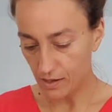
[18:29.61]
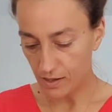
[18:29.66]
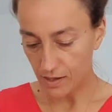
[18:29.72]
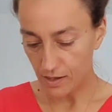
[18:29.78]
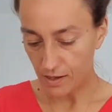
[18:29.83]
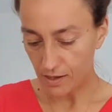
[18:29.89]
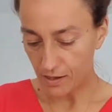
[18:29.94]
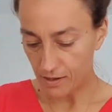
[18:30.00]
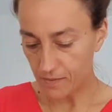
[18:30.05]

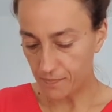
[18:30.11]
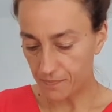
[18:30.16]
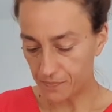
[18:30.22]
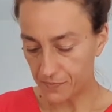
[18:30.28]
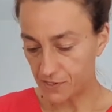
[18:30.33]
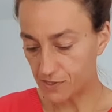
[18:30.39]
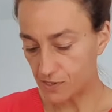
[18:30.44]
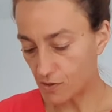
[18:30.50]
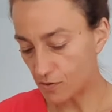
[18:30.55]

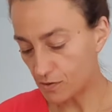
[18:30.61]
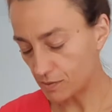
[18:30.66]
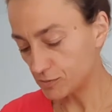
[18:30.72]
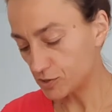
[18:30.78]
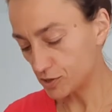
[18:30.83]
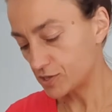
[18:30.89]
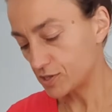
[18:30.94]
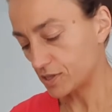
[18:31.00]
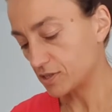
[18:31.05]
So I'm
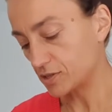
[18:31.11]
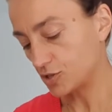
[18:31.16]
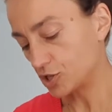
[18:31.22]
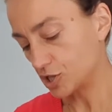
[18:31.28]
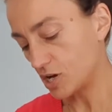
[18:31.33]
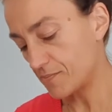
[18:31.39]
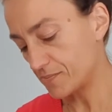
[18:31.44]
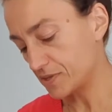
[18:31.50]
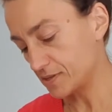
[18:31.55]
just going to
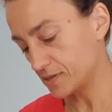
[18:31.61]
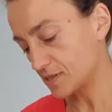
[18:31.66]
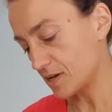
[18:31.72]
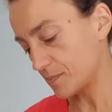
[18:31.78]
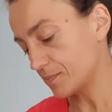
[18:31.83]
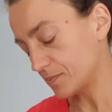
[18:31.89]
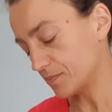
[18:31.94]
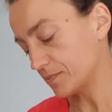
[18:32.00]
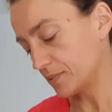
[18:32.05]
chop this
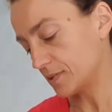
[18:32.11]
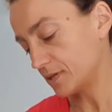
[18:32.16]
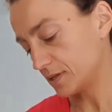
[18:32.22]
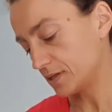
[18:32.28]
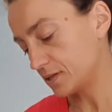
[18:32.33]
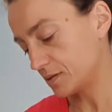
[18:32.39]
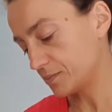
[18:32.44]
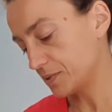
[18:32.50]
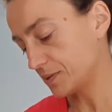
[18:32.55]
up a
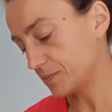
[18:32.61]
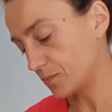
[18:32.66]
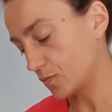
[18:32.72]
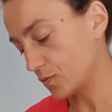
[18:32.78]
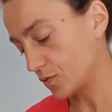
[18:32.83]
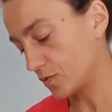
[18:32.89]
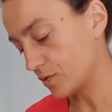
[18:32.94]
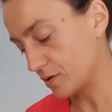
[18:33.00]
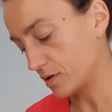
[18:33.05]
little bit
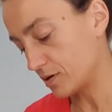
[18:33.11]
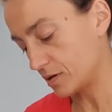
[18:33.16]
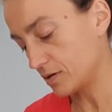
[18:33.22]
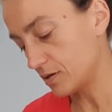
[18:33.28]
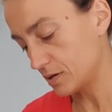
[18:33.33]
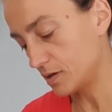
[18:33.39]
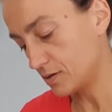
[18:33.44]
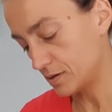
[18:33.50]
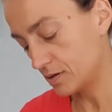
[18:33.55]
more.
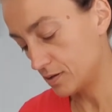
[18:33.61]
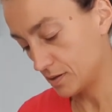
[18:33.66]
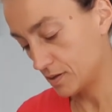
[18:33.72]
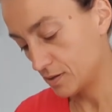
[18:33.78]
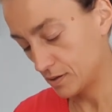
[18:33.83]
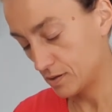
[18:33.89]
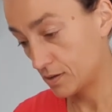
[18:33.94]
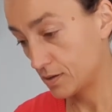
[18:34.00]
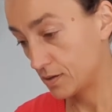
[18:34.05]

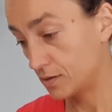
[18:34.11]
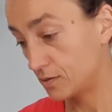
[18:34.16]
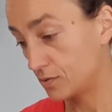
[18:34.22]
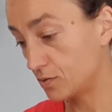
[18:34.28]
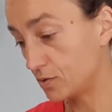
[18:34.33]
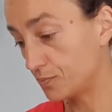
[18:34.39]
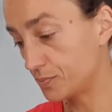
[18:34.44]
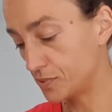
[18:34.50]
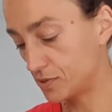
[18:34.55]

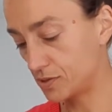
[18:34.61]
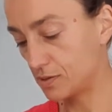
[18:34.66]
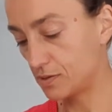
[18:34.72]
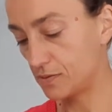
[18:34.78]
Oops.